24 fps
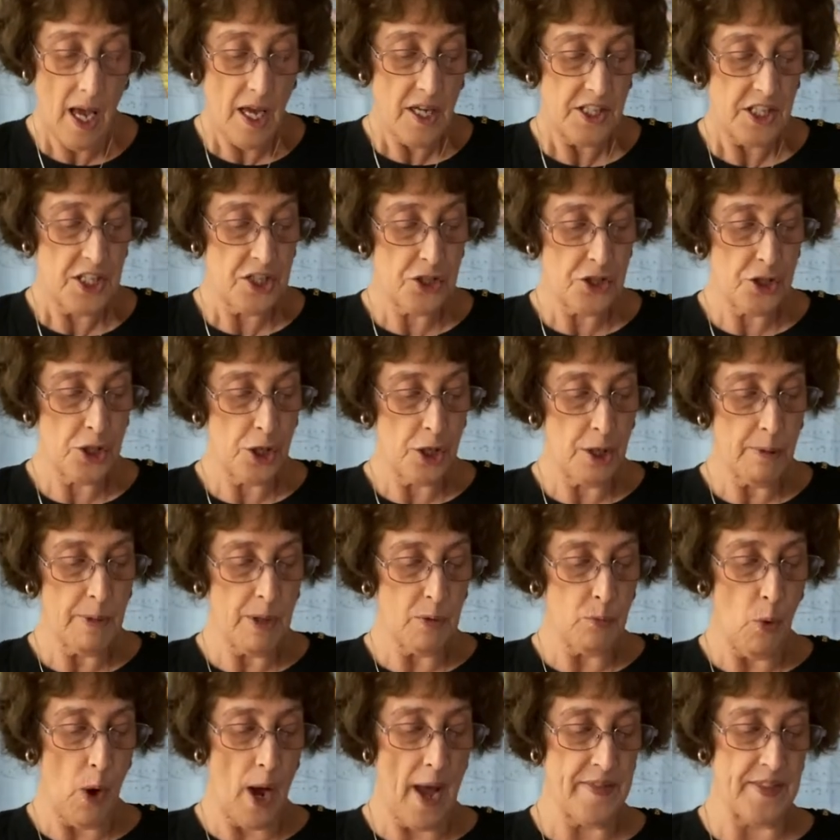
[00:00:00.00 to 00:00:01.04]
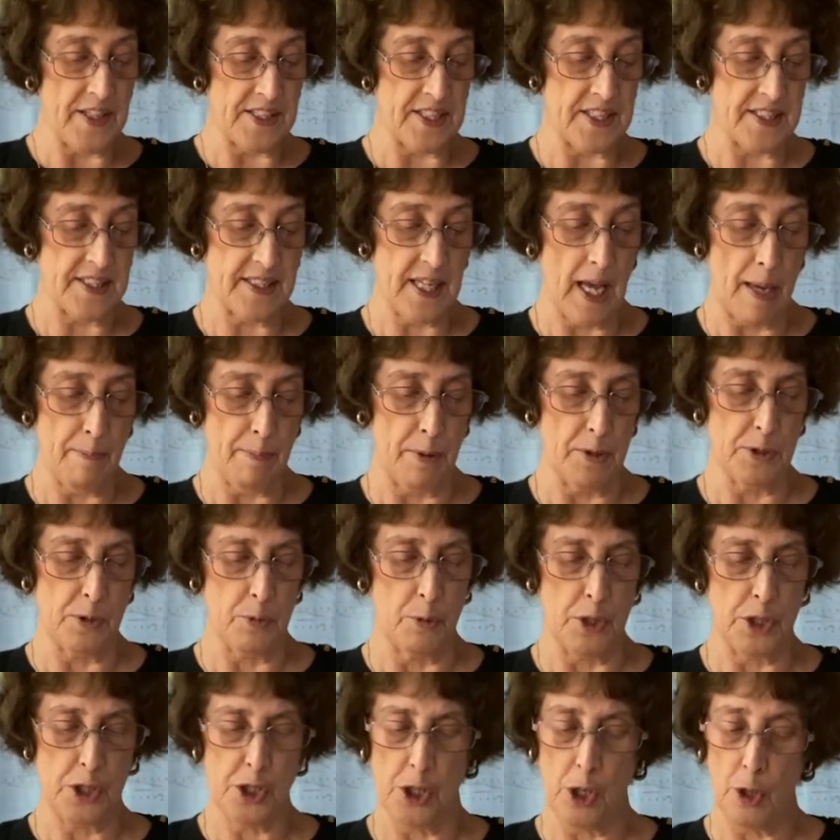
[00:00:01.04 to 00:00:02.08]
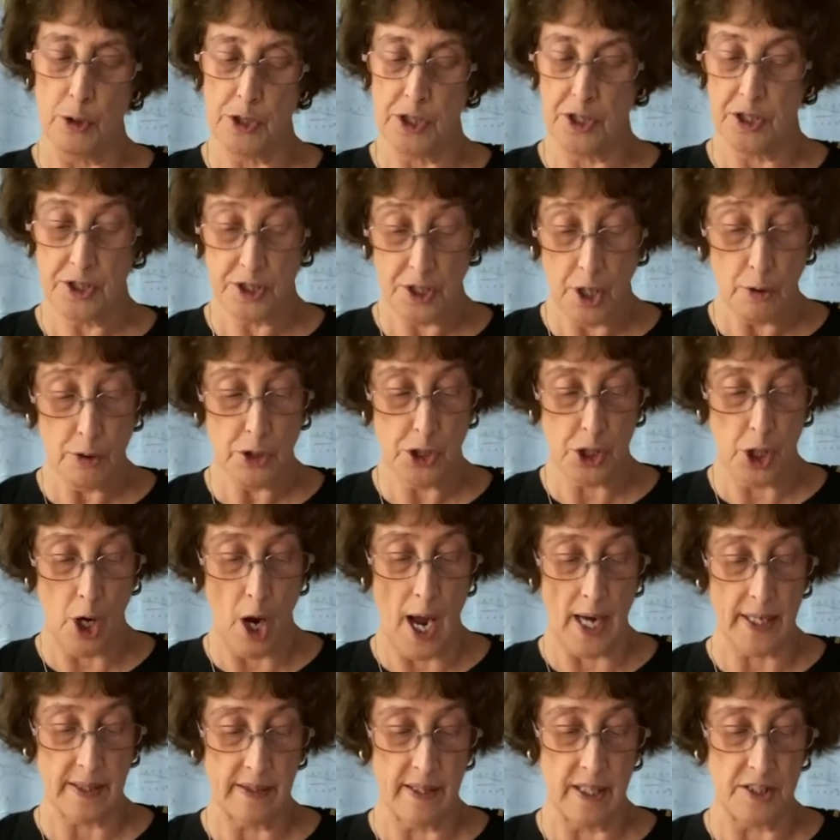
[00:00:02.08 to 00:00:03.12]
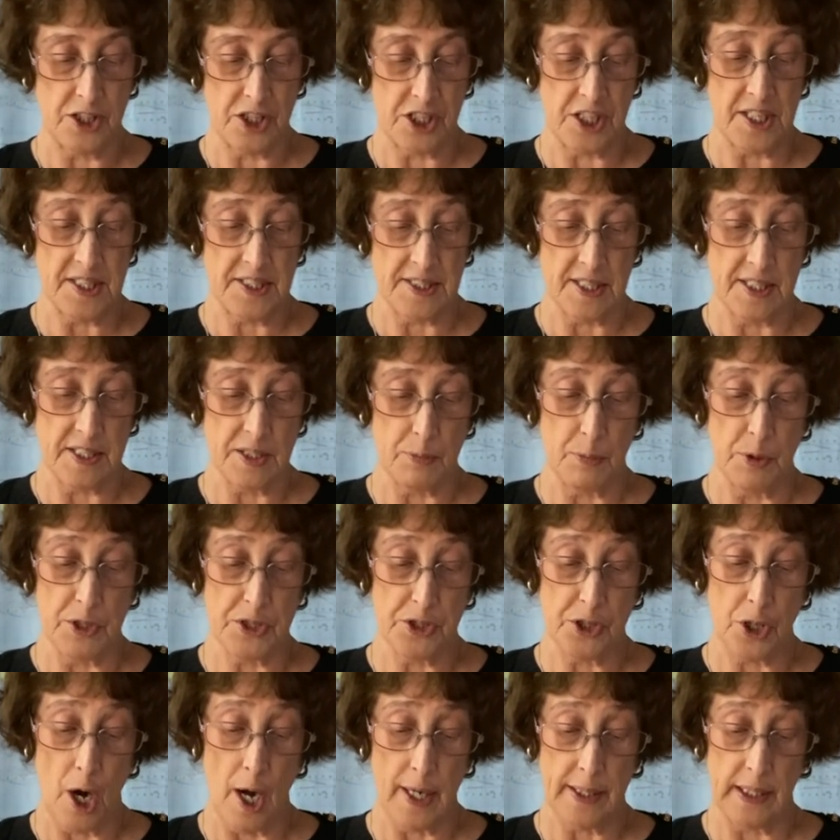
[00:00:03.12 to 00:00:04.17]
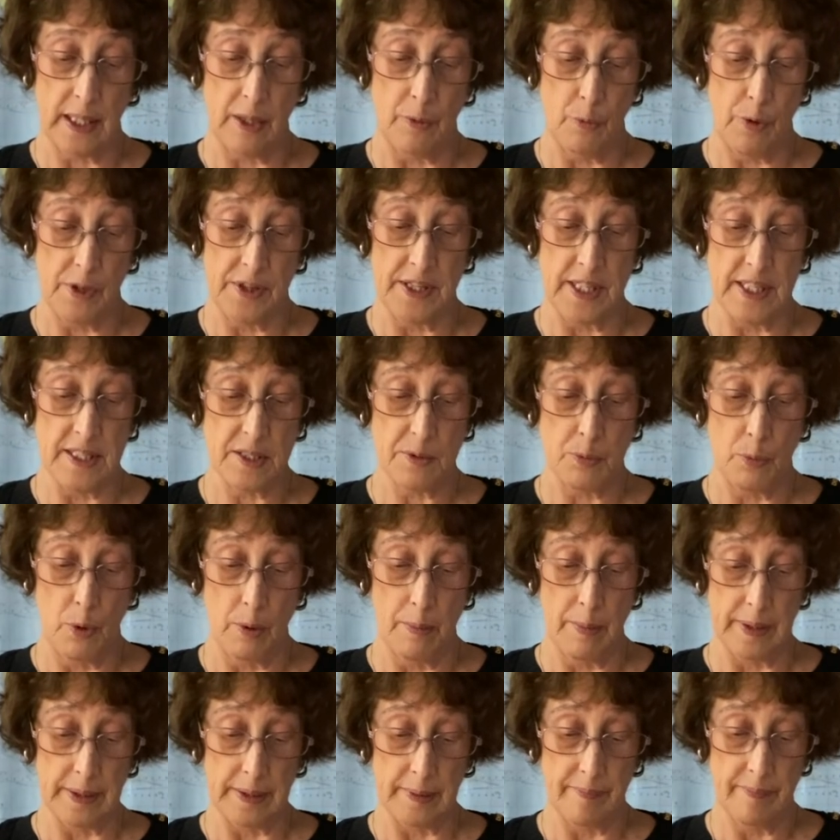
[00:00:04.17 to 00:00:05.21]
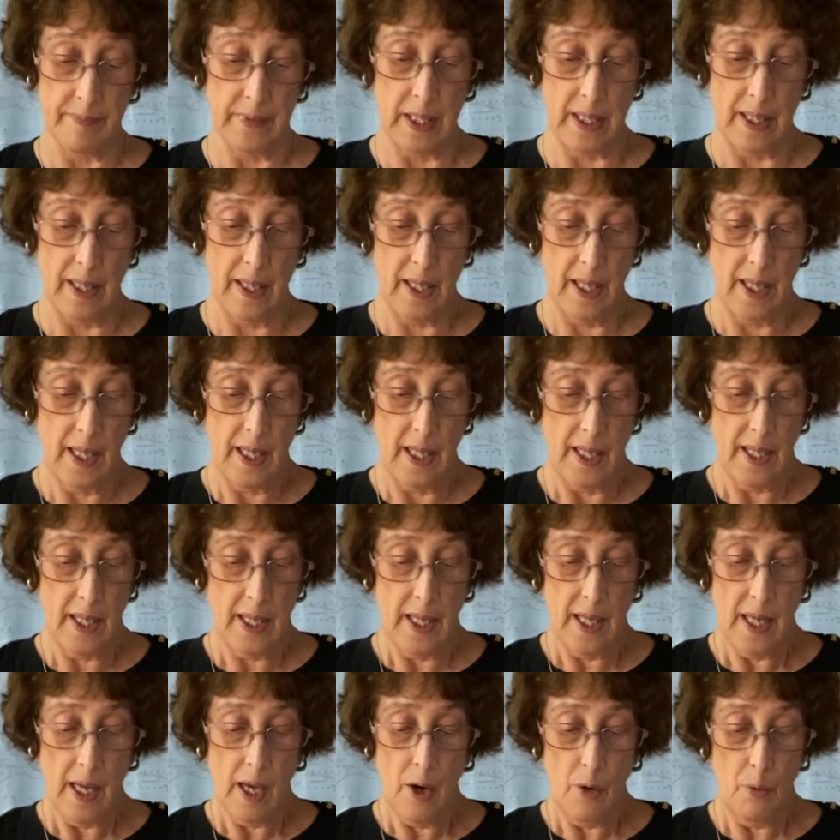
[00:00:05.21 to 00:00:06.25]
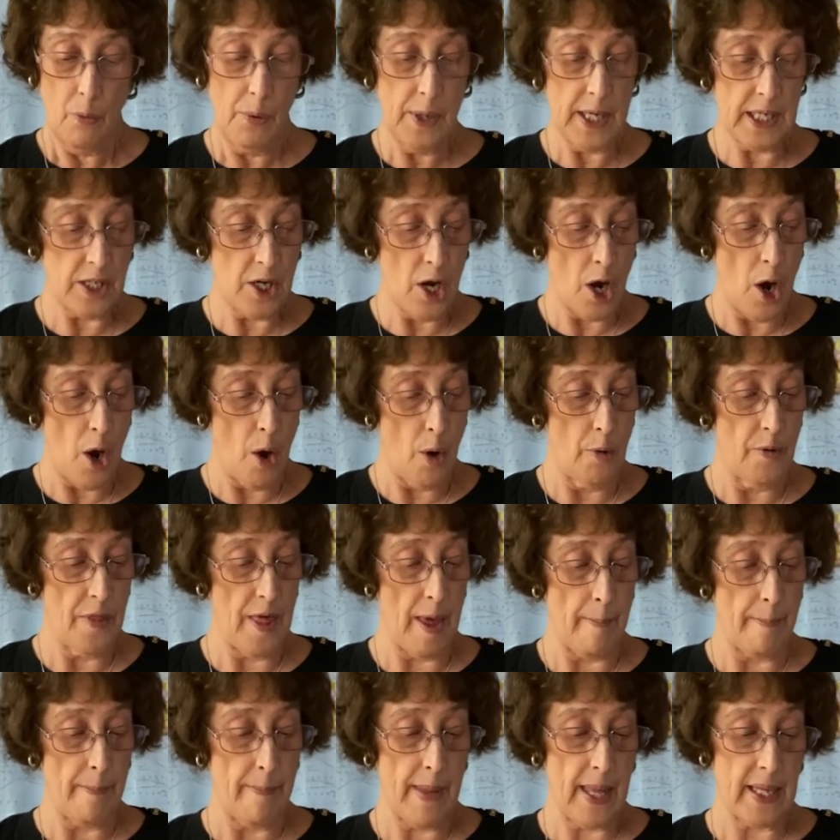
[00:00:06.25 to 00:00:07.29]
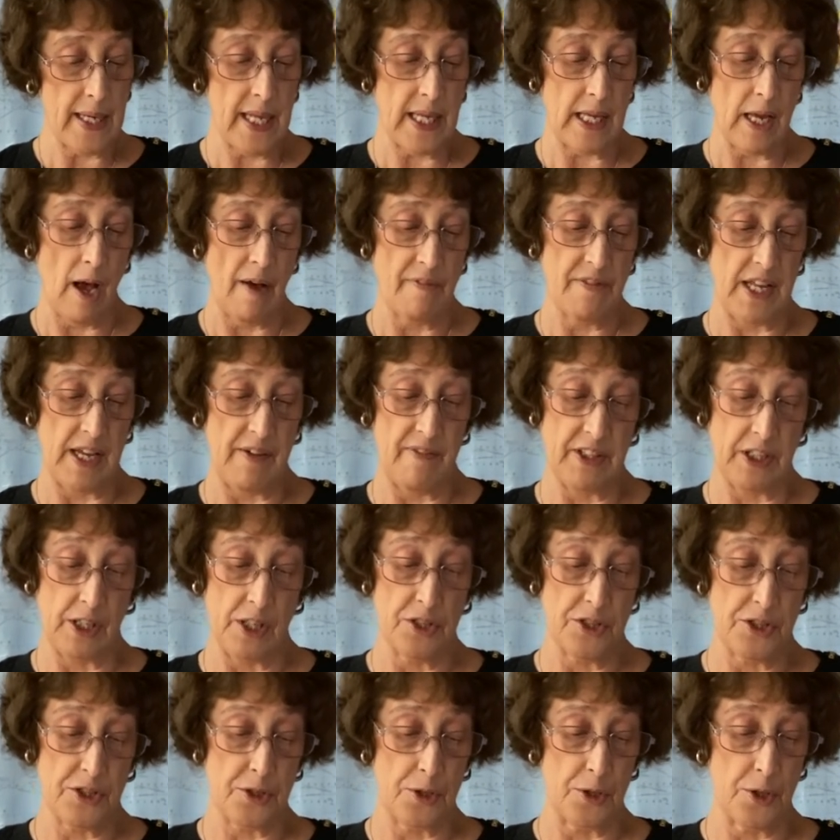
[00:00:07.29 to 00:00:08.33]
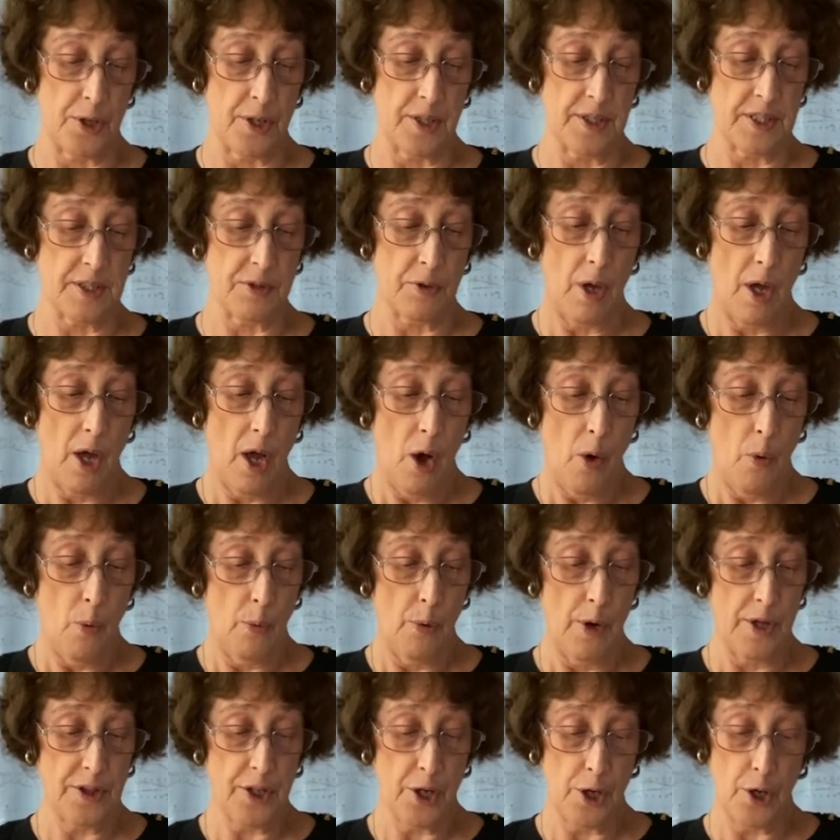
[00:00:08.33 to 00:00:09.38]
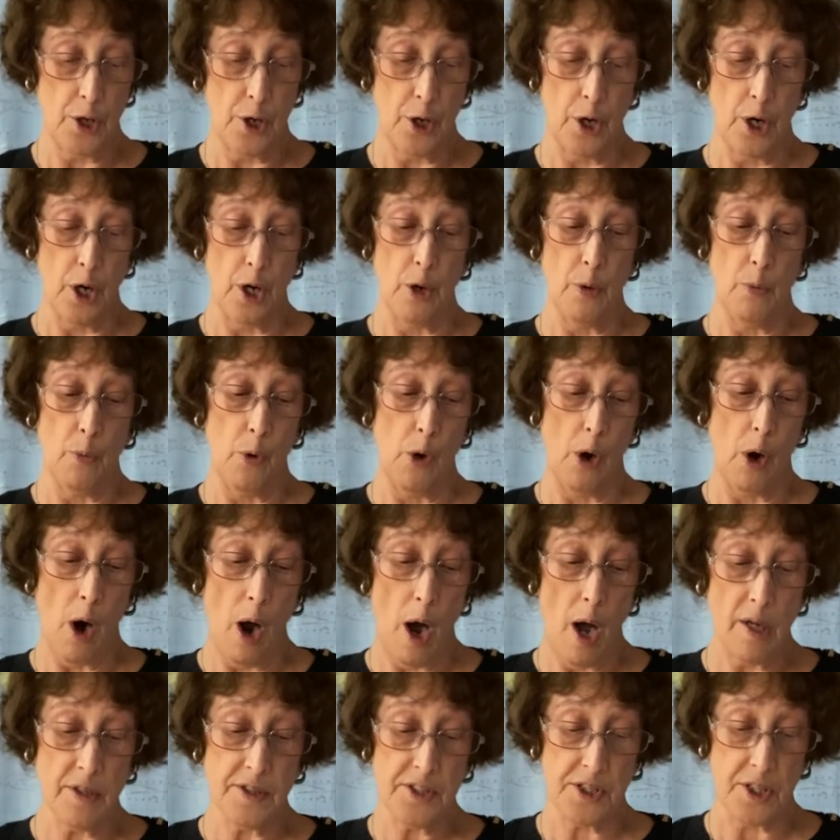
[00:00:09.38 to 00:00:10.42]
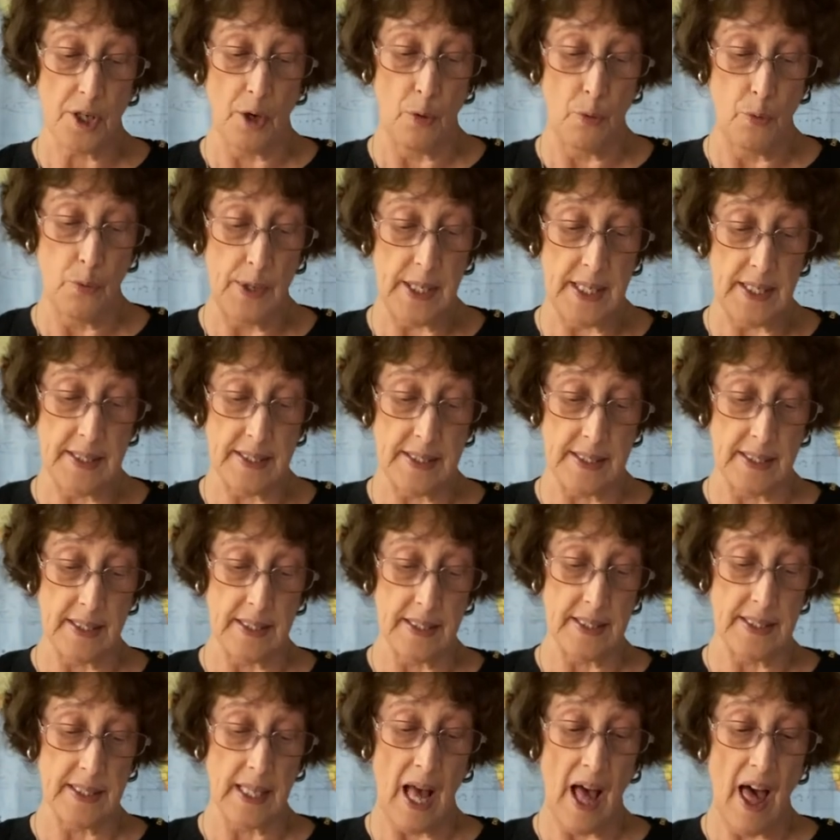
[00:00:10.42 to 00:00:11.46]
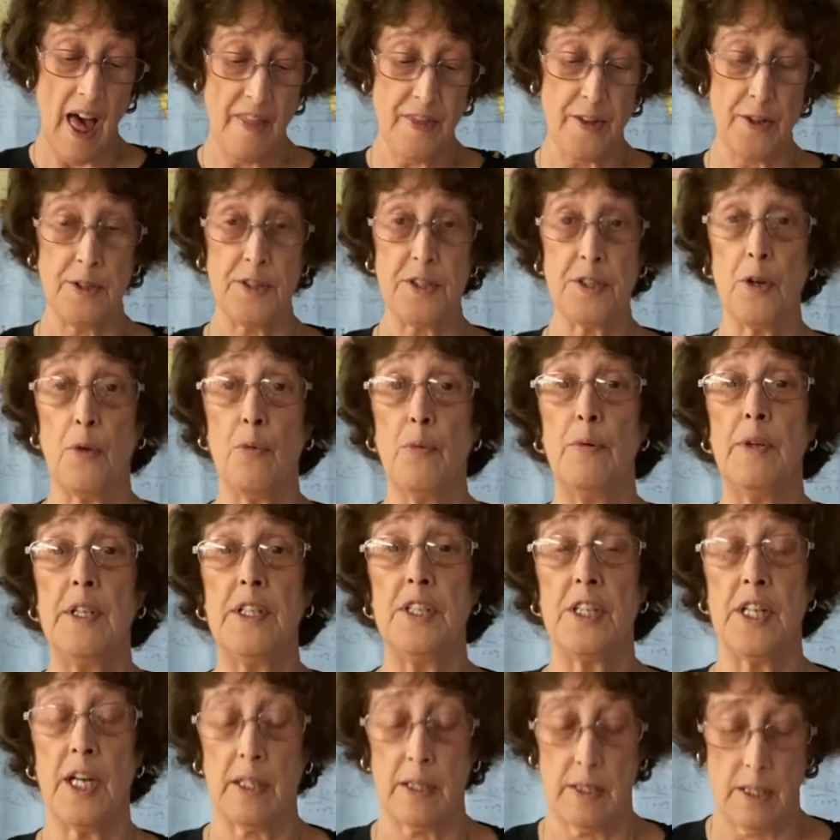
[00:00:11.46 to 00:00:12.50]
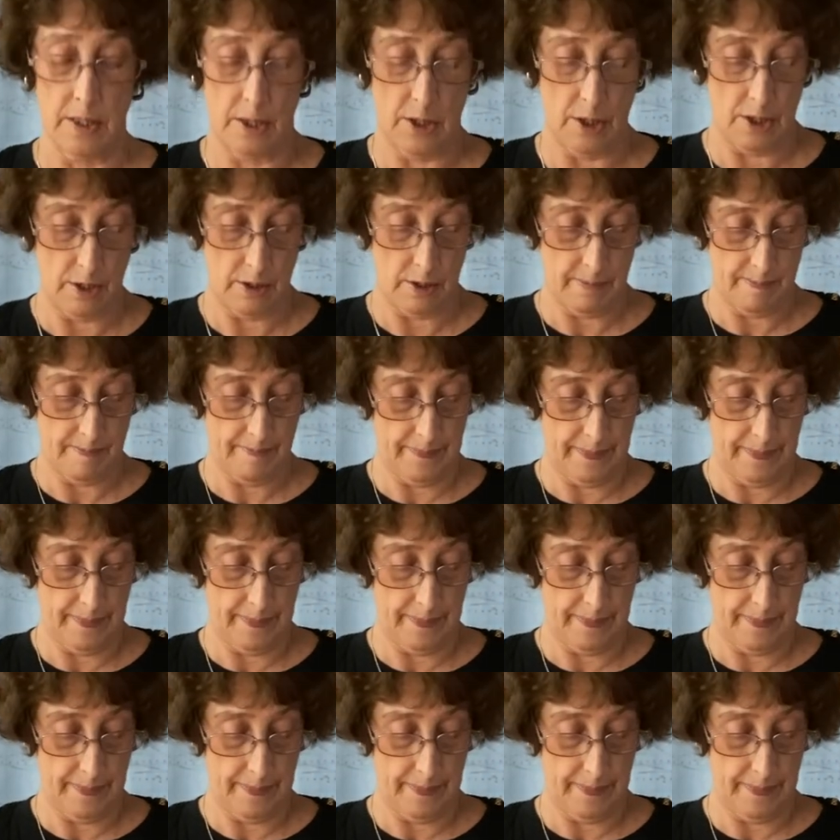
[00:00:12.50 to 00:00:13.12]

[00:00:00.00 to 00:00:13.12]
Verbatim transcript: Determine why the disciples were so shocked that Jesus was talking with this woman. We know that many of their concerns with her were also reasons others rejected her.